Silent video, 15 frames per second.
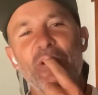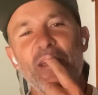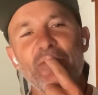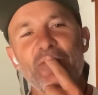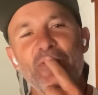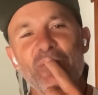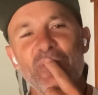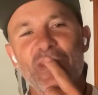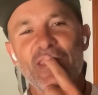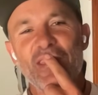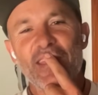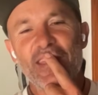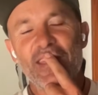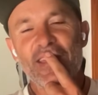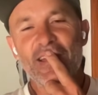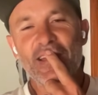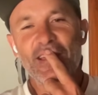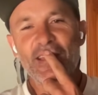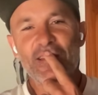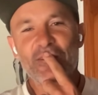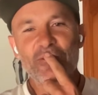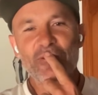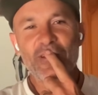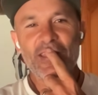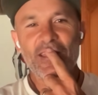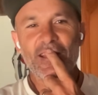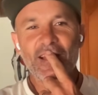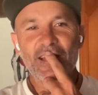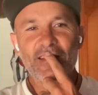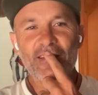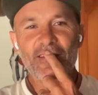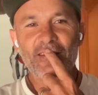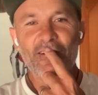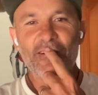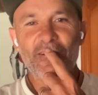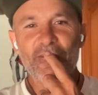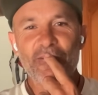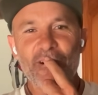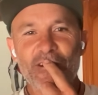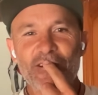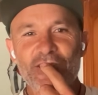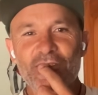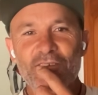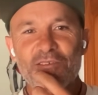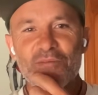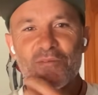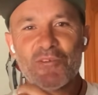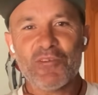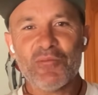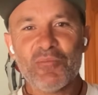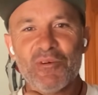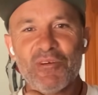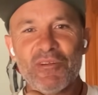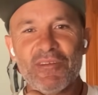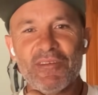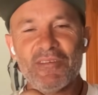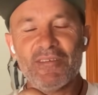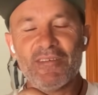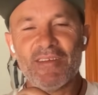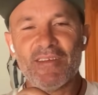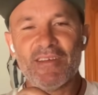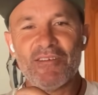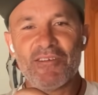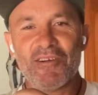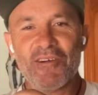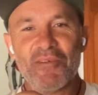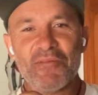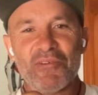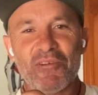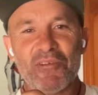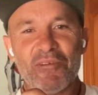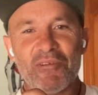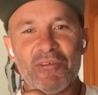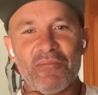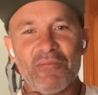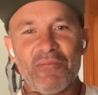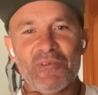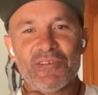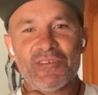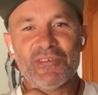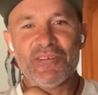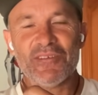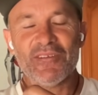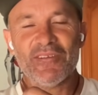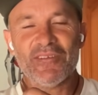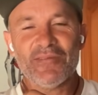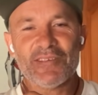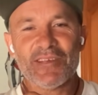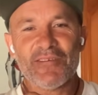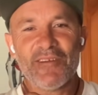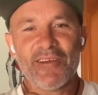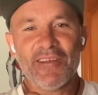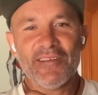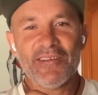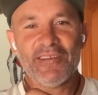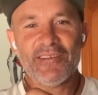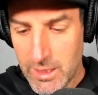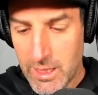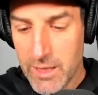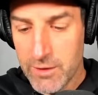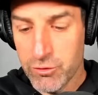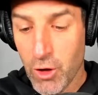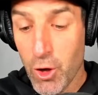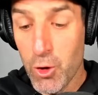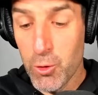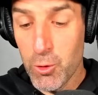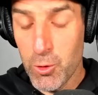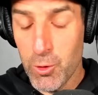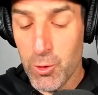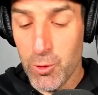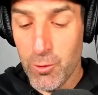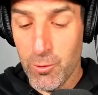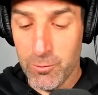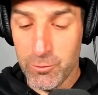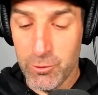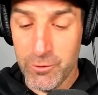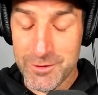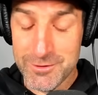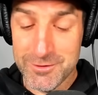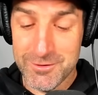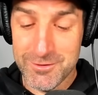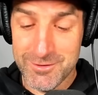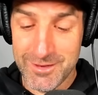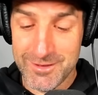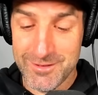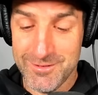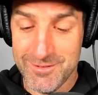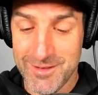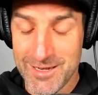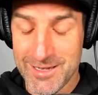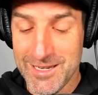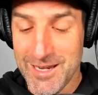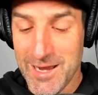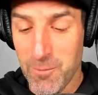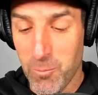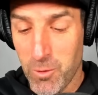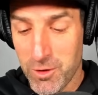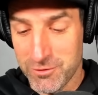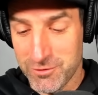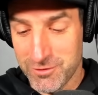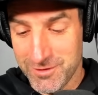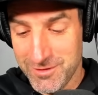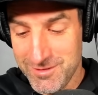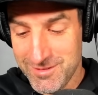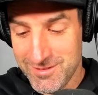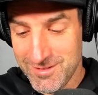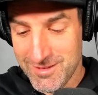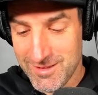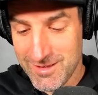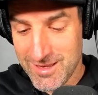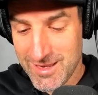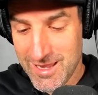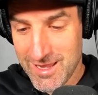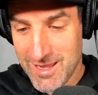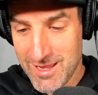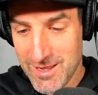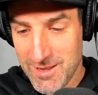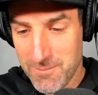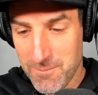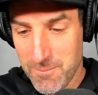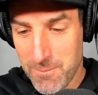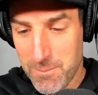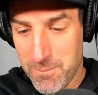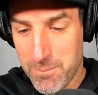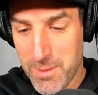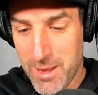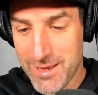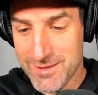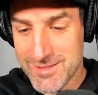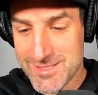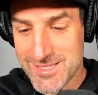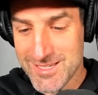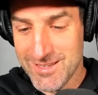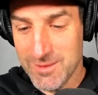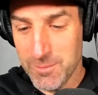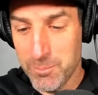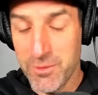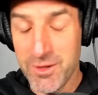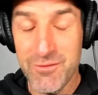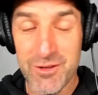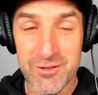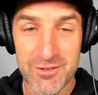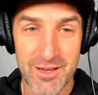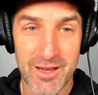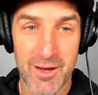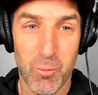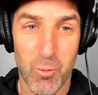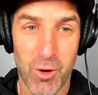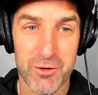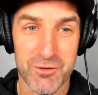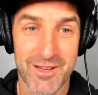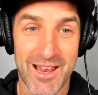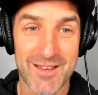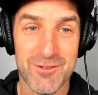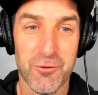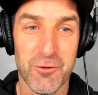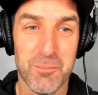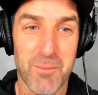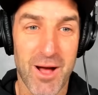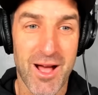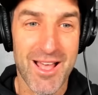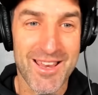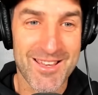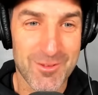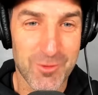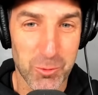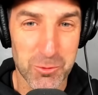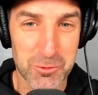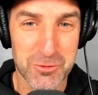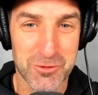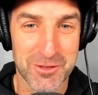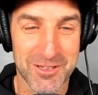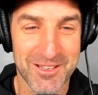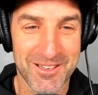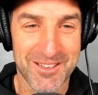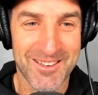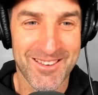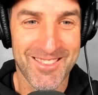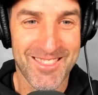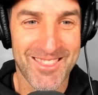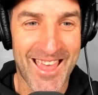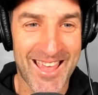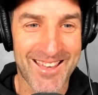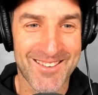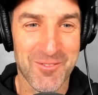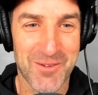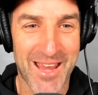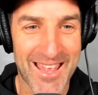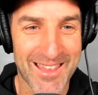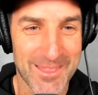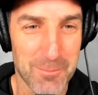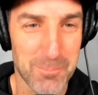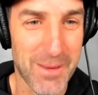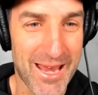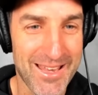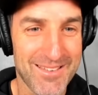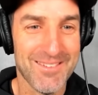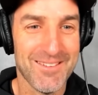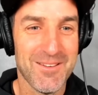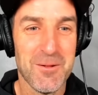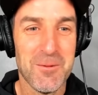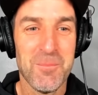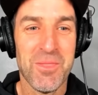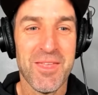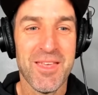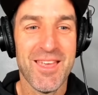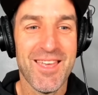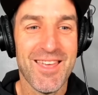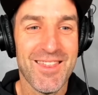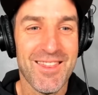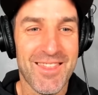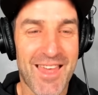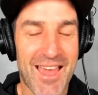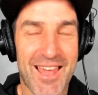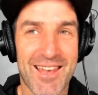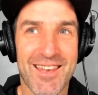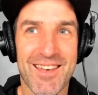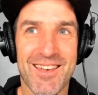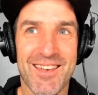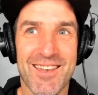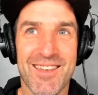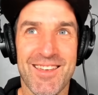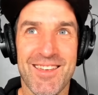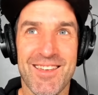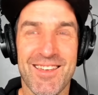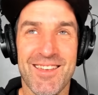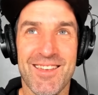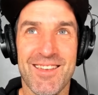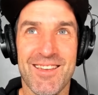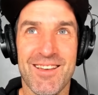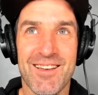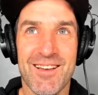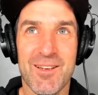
riding for me that year, and we like got Rock Shocks to foot the bill and look after you in Brazil. Was that right? So 2006, technically, I wasn't. But the previous year I was, and I had to remind Dawson that we had the bet that I